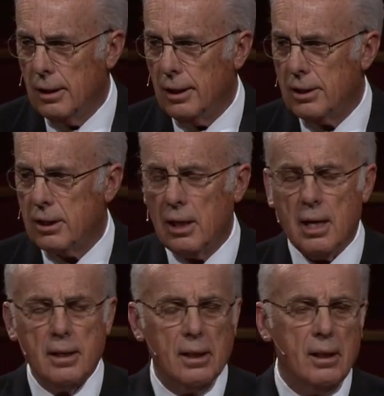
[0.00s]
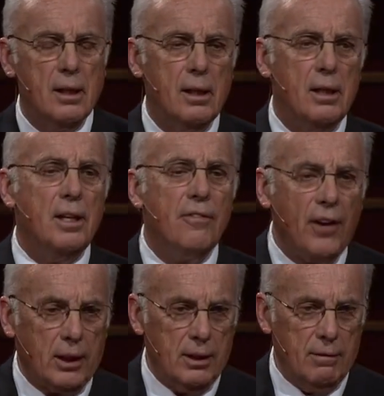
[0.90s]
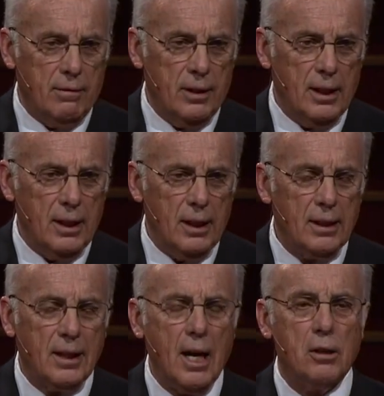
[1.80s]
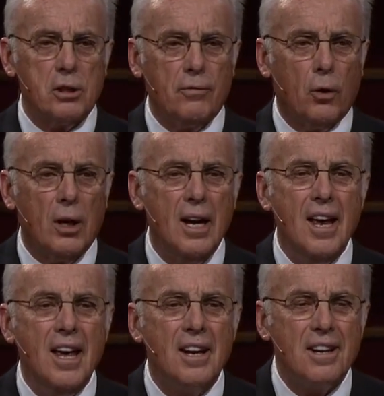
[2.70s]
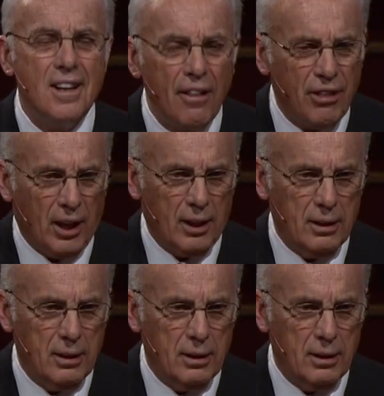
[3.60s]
It is ineffective. It counts for nothing.